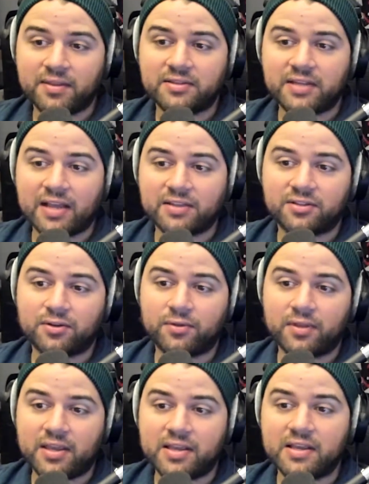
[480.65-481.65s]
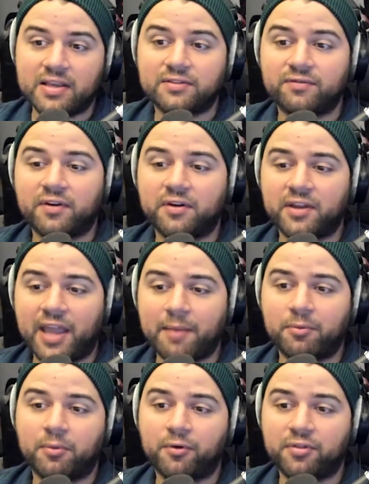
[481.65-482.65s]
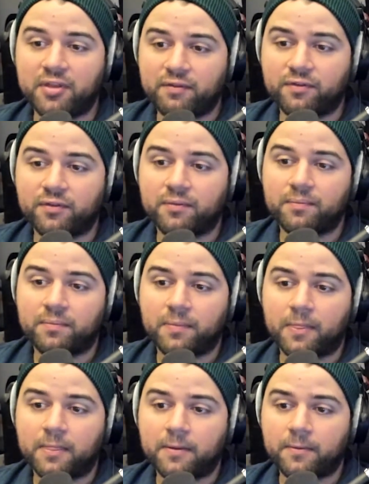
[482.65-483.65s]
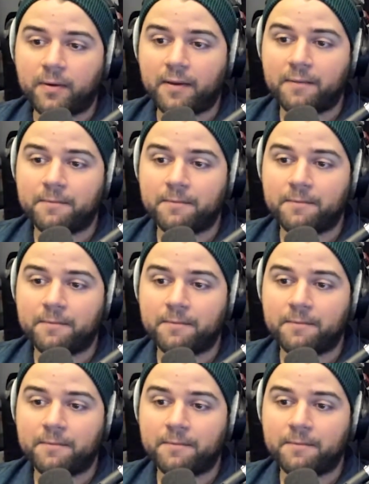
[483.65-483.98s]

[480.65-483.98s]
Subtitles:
this has to know that he is a very capable thief, right?